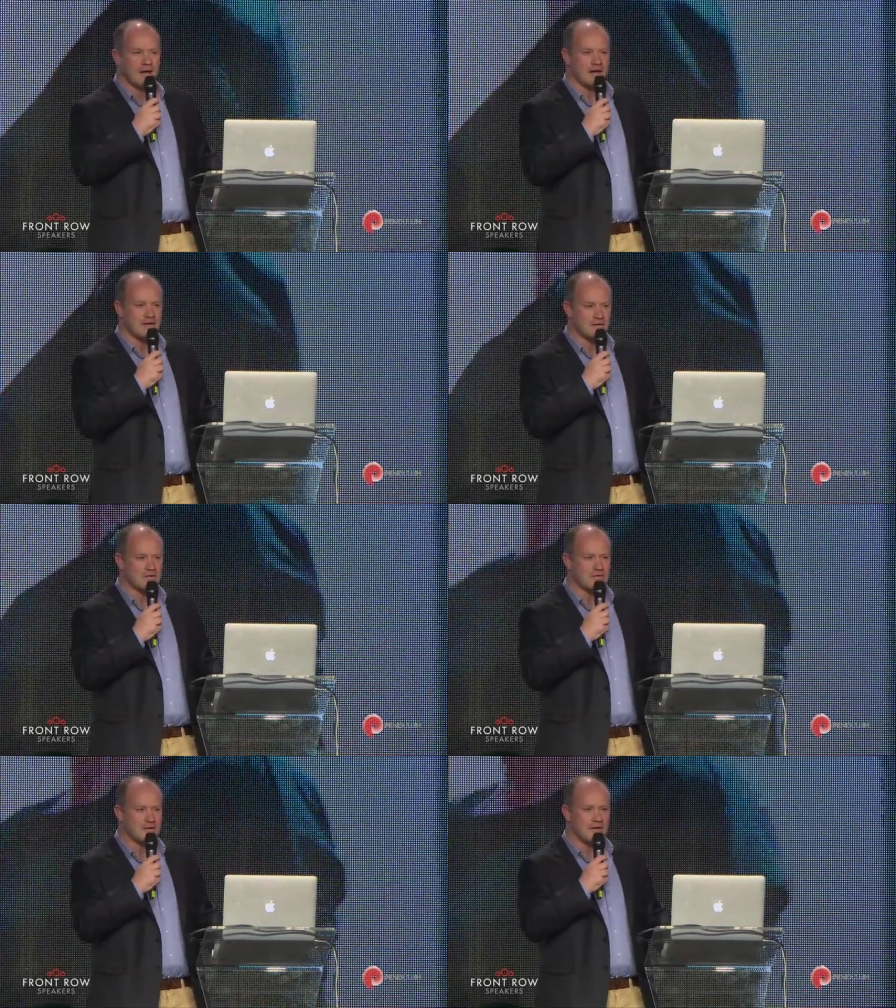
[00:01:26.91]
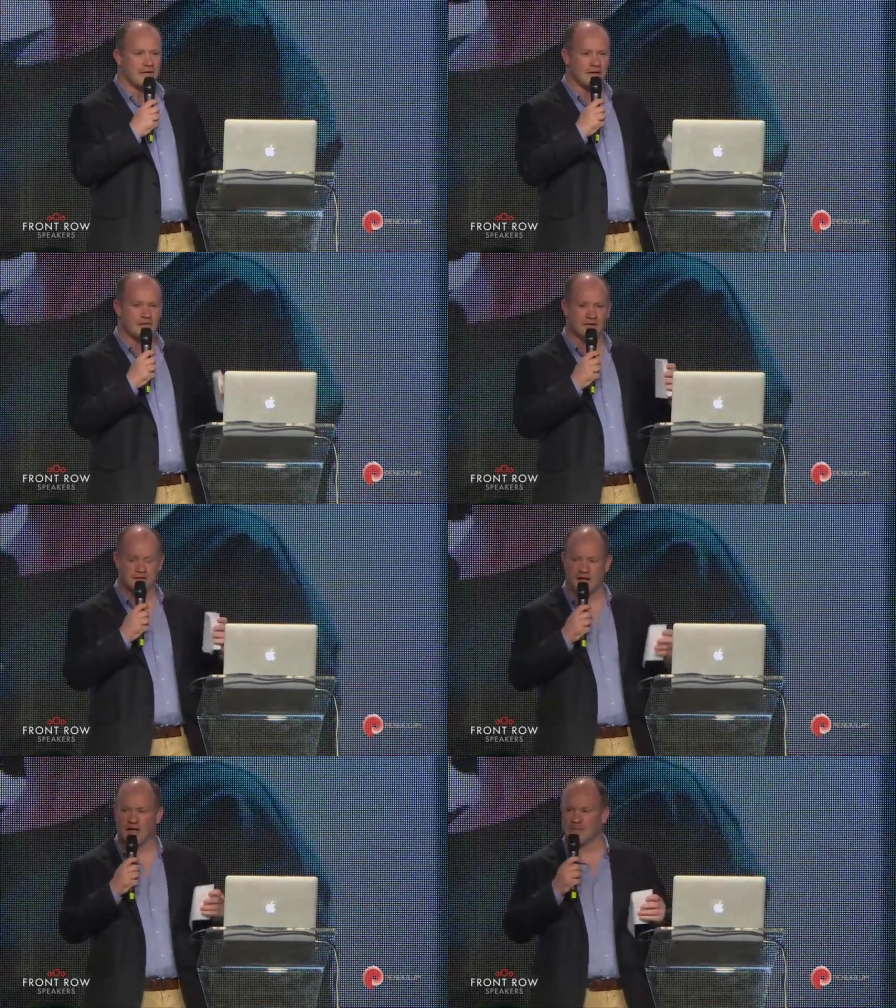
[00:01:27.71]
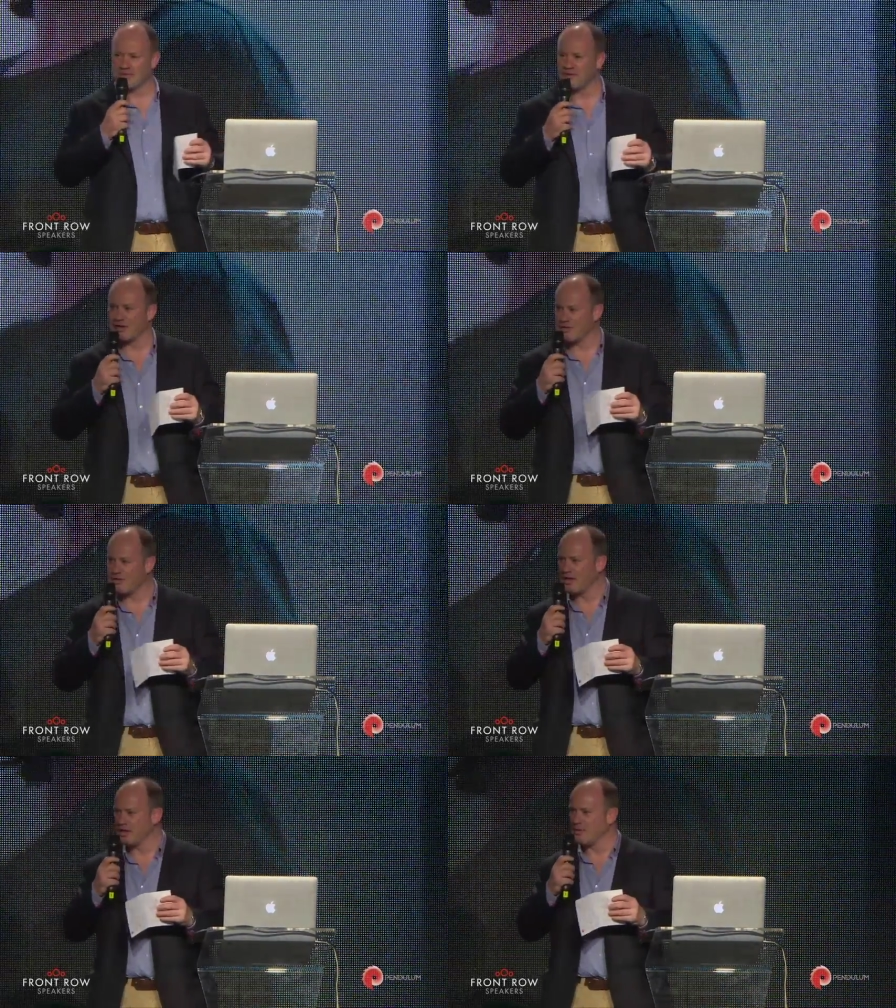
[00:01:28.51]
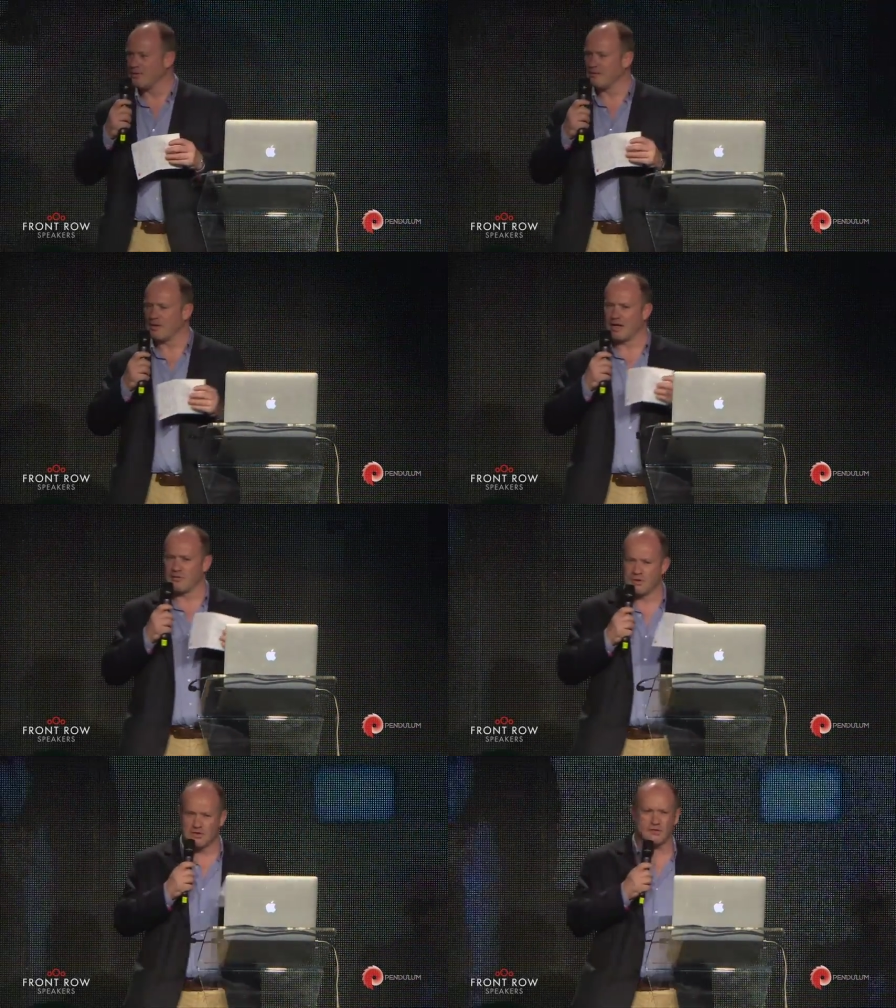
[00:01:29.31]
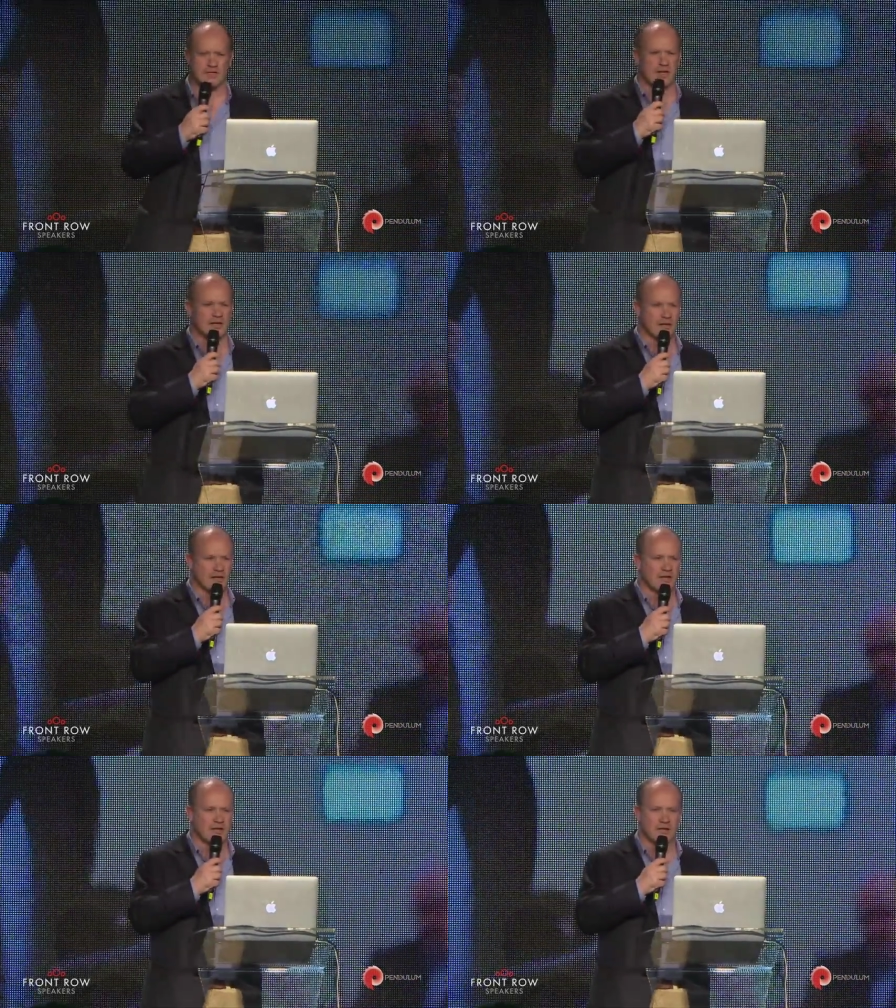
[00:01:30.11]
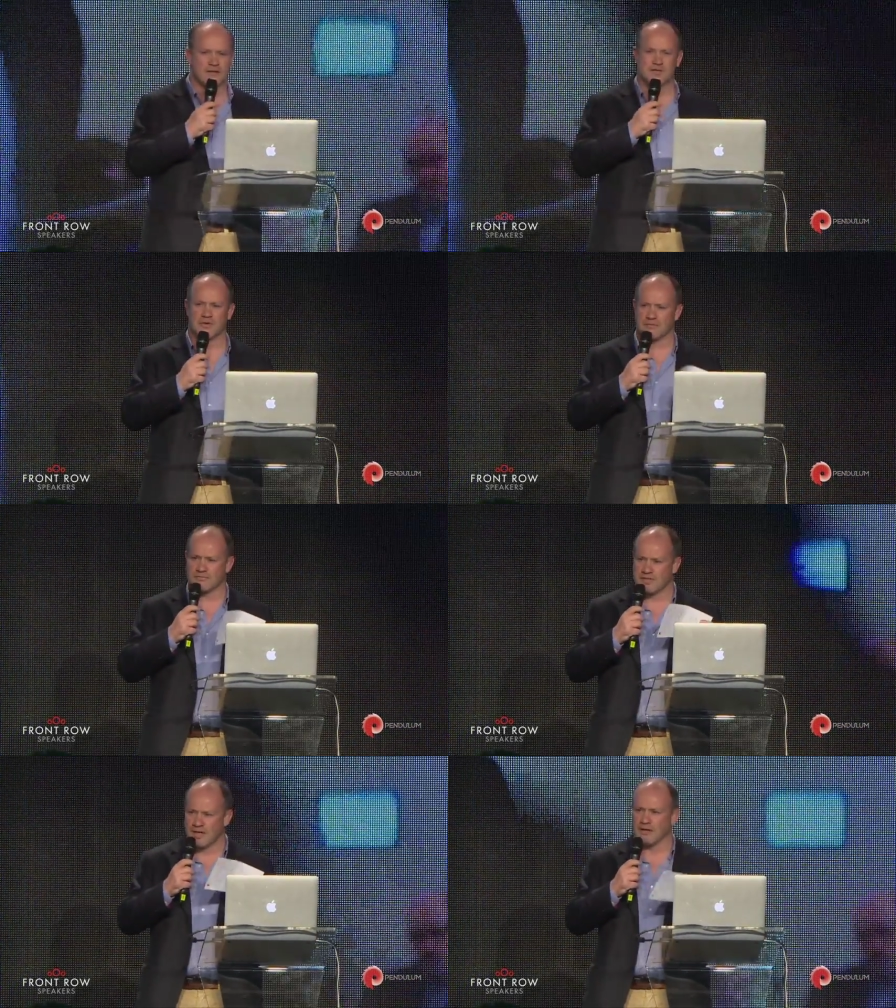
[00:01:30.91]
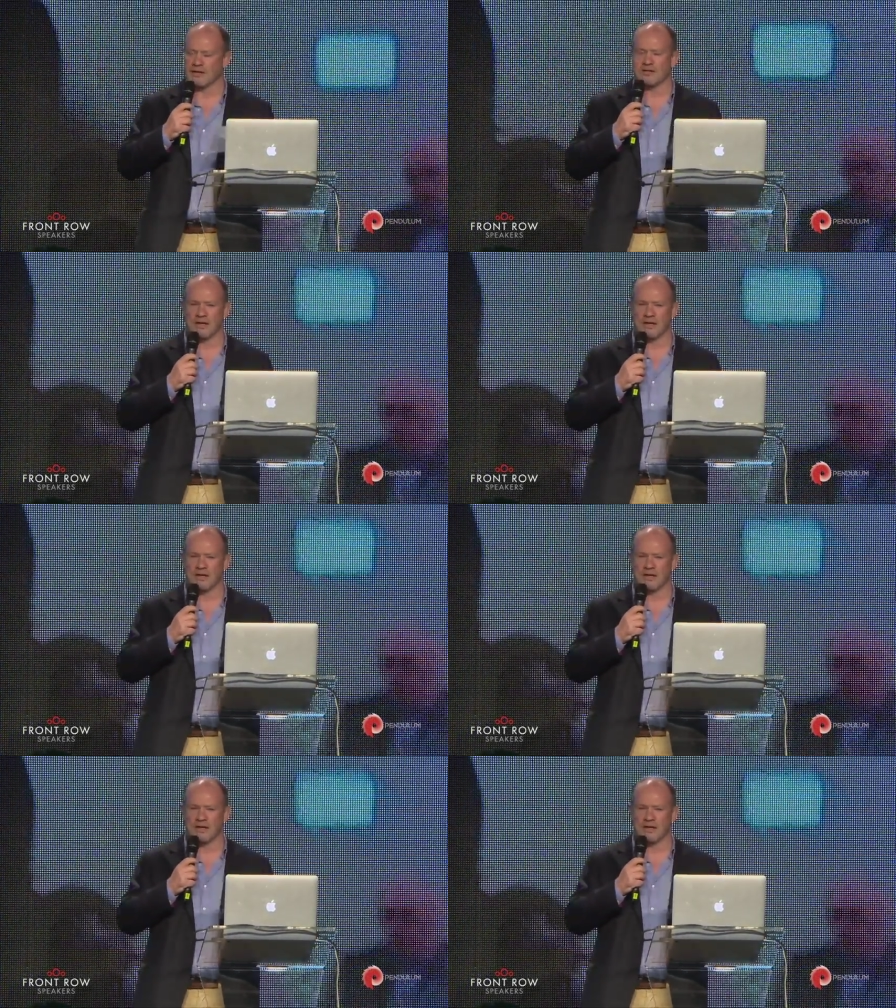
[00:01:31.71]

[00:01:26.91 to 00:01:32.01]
I know uh, your time is very valuable, and we don't take it lightly that you are taking the